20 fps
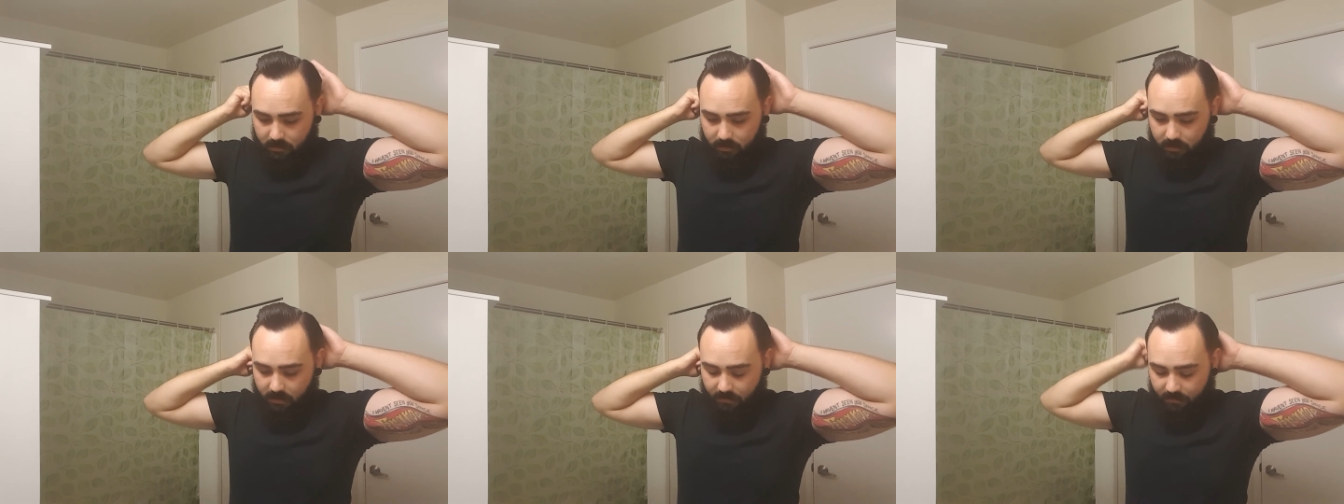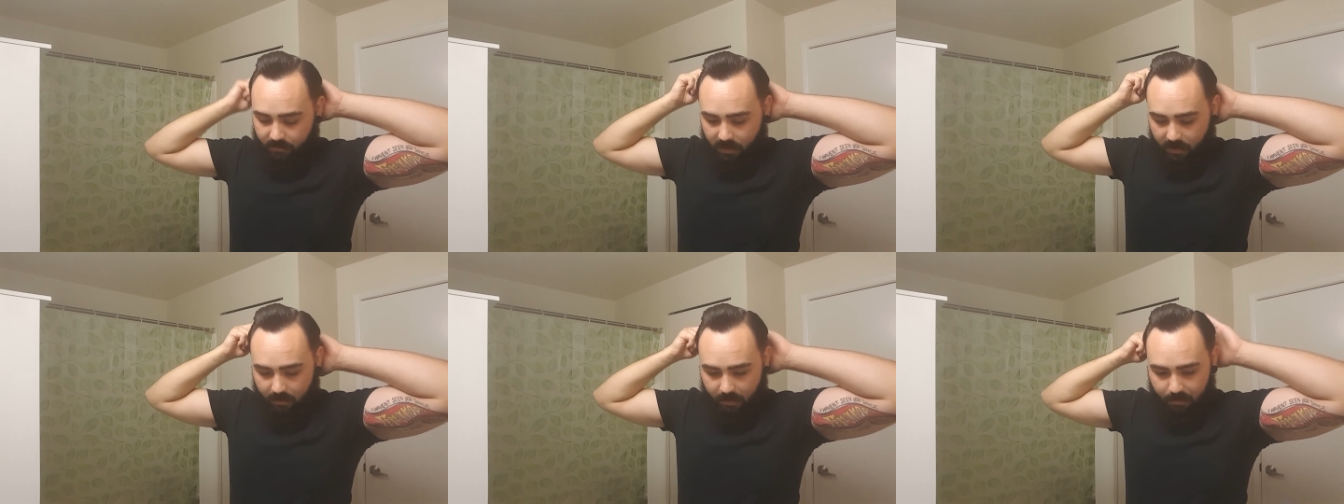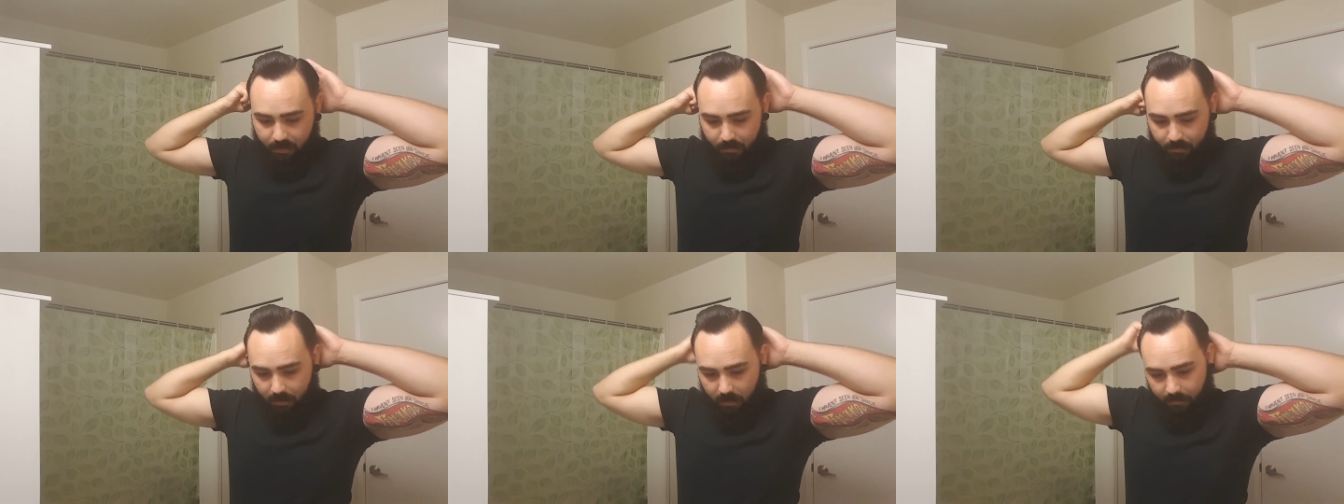So every time I
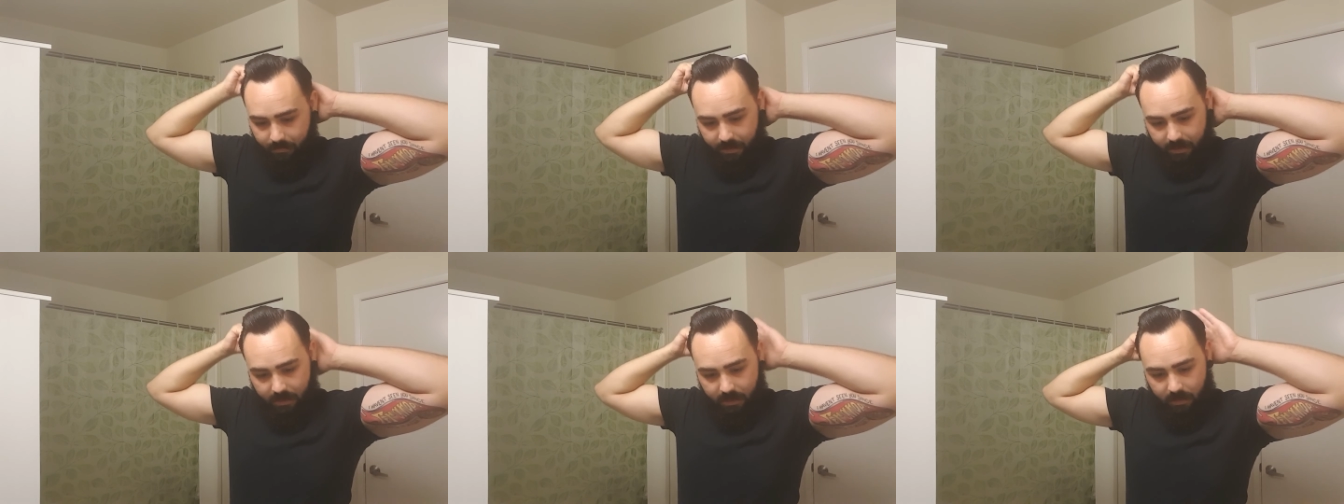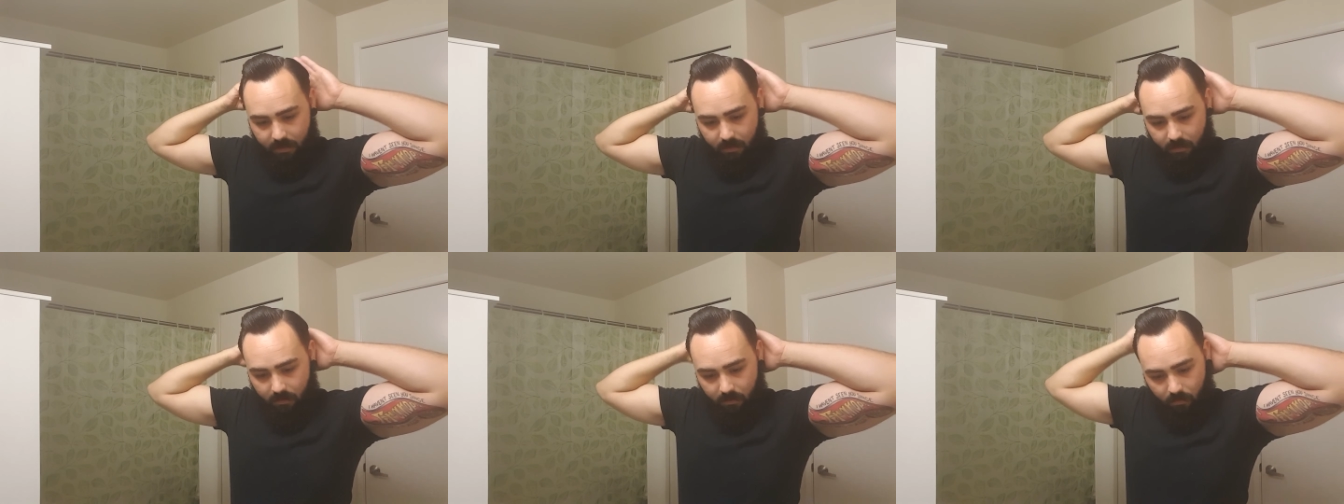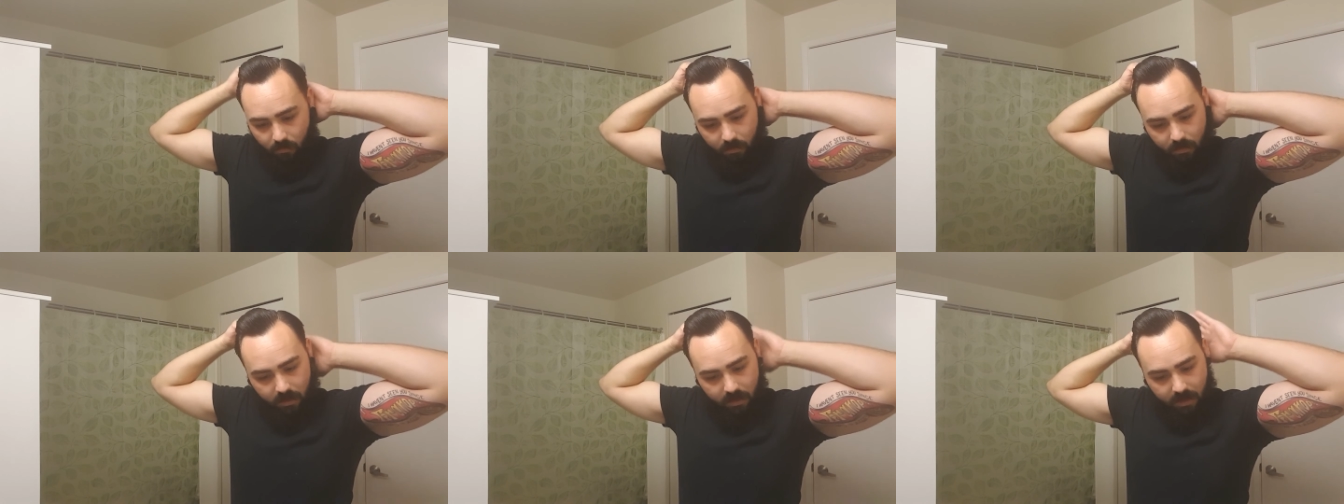put pomade in and go to
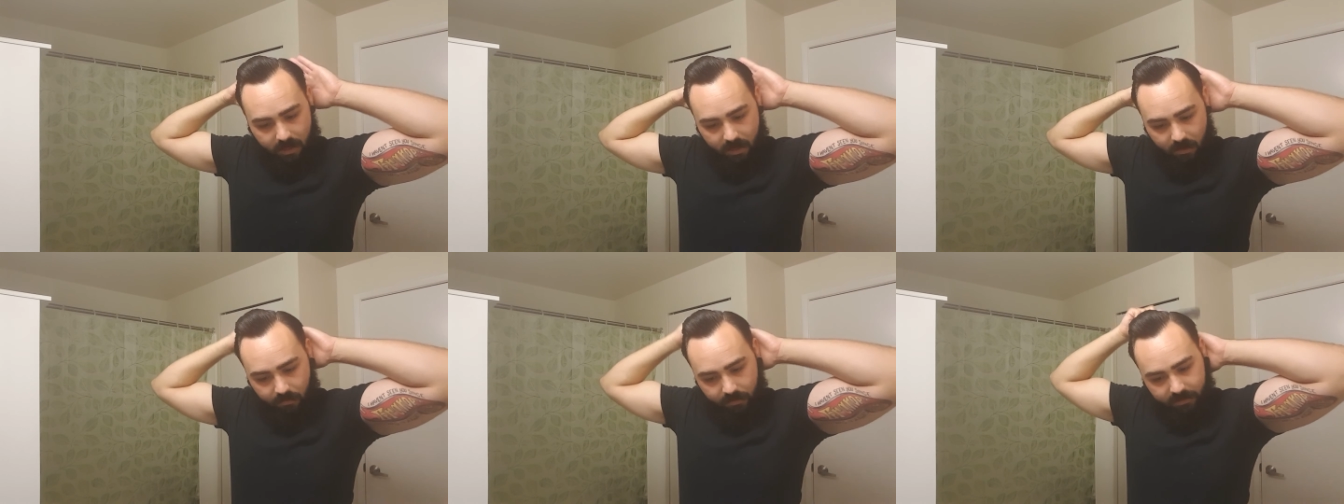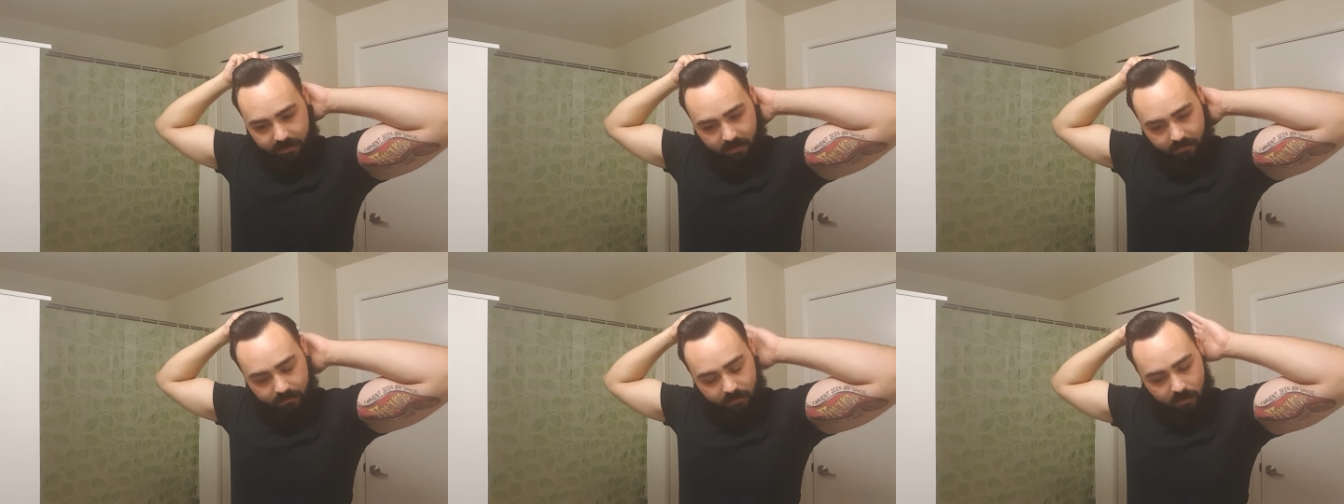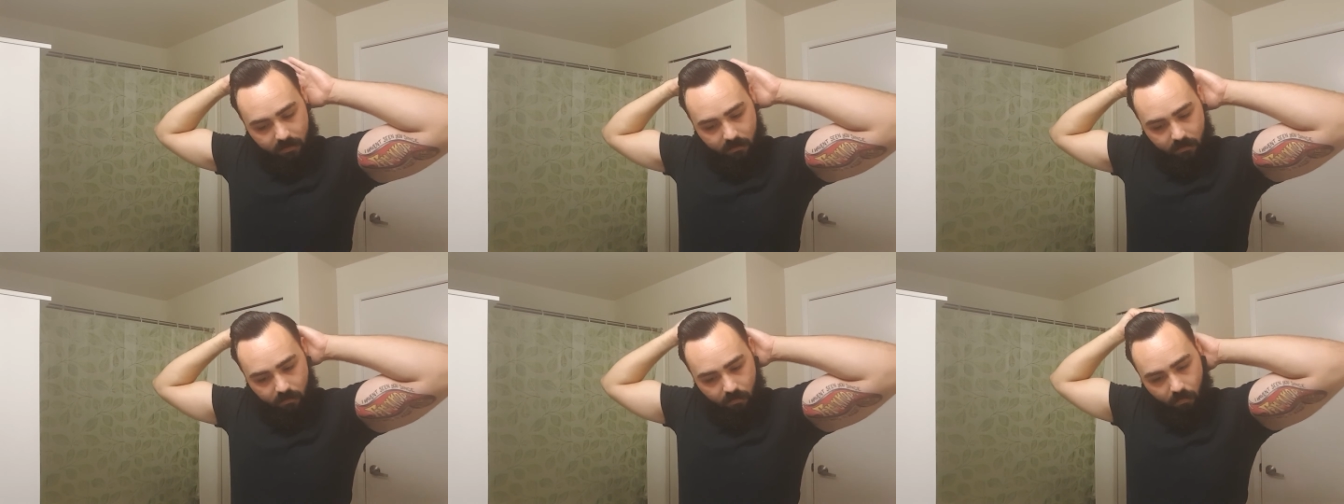work, I always have
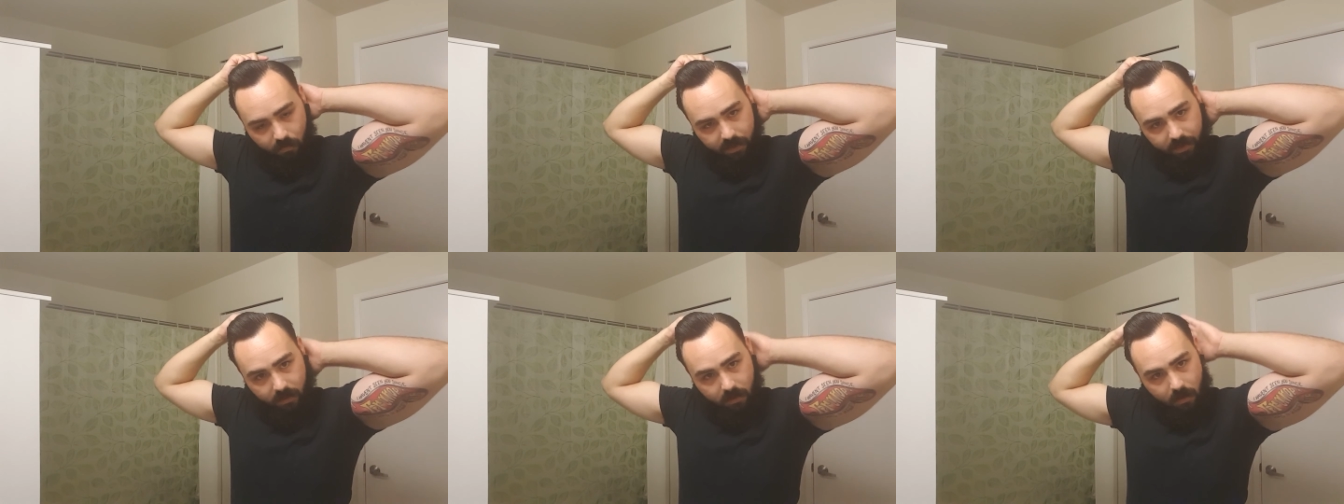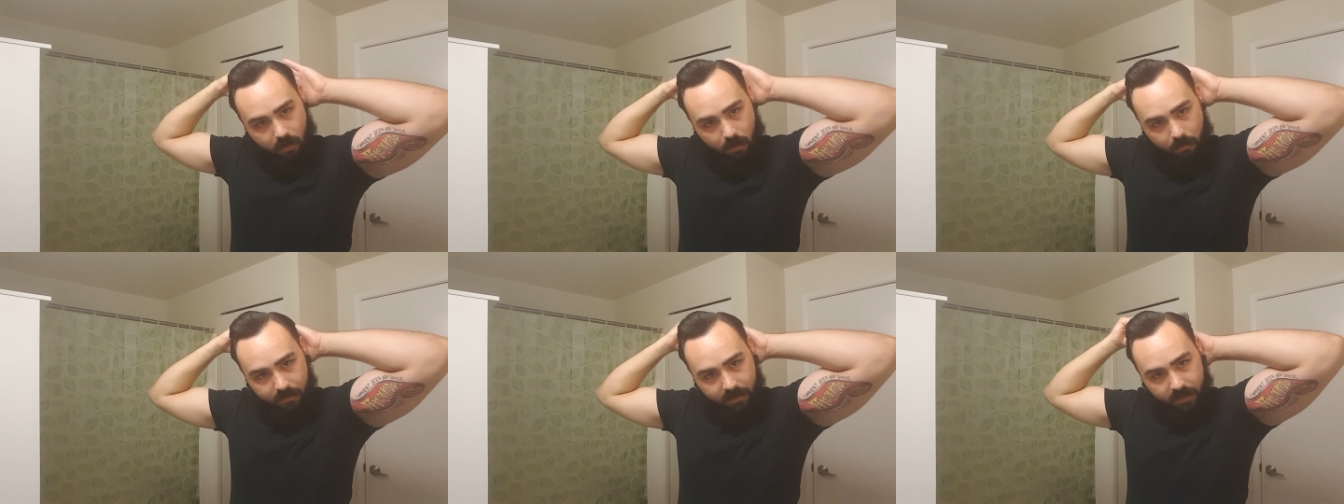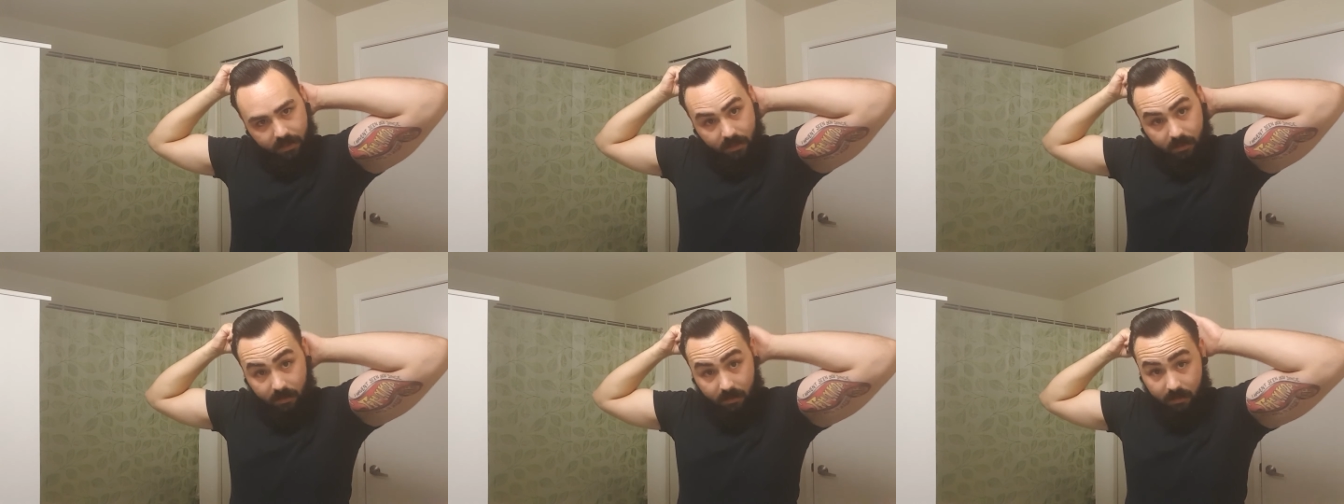to recomb at
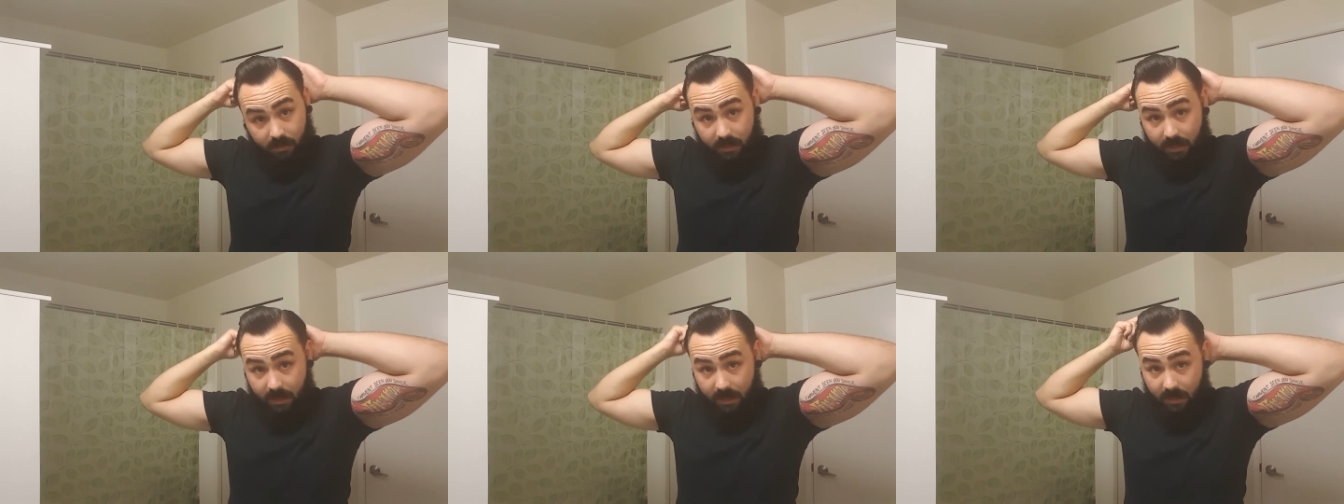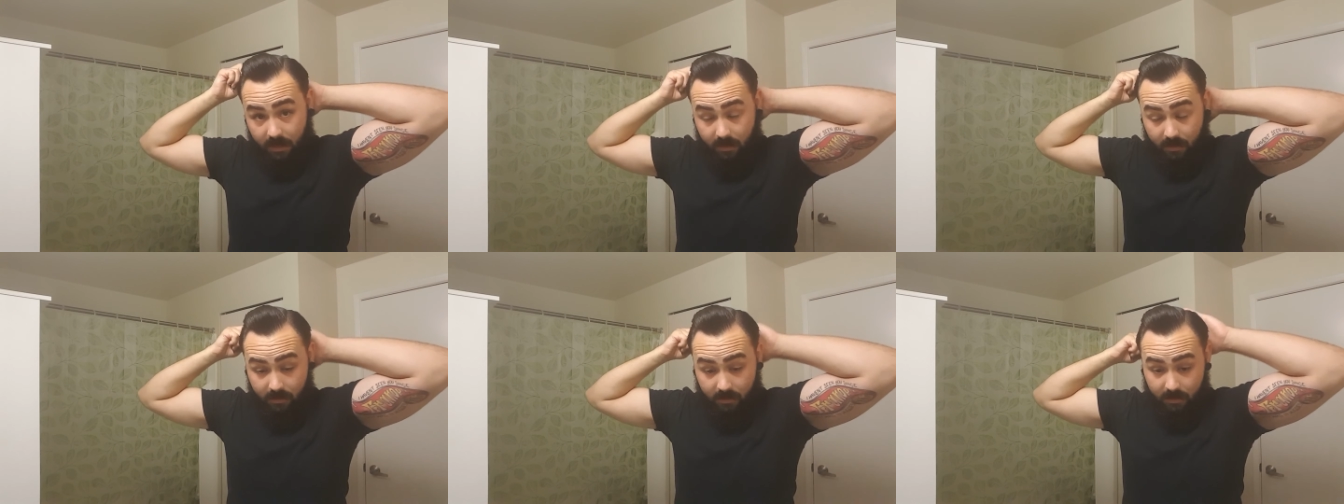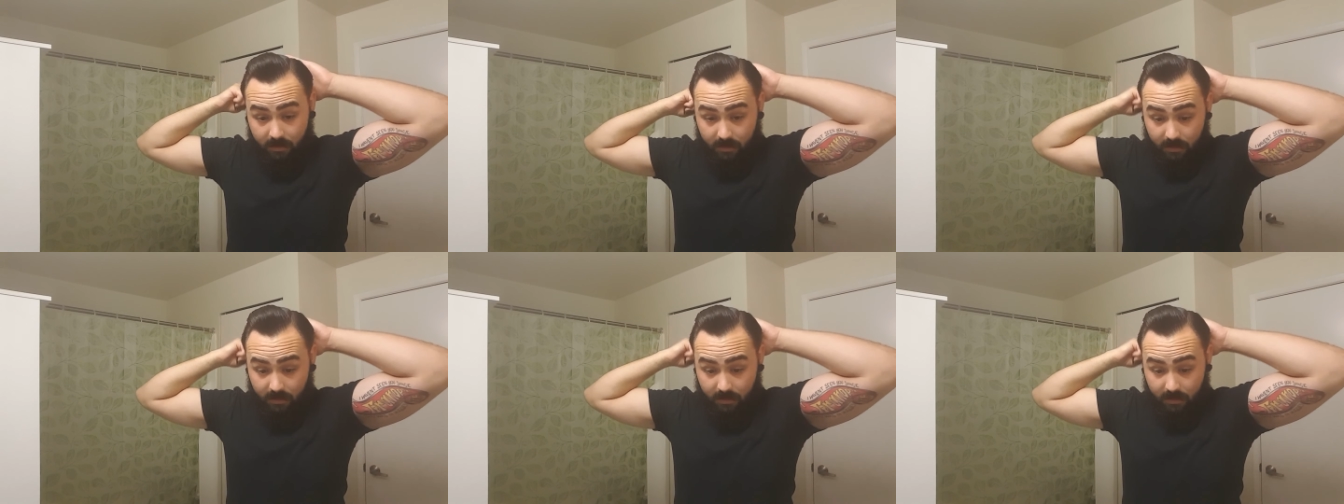the end of the day.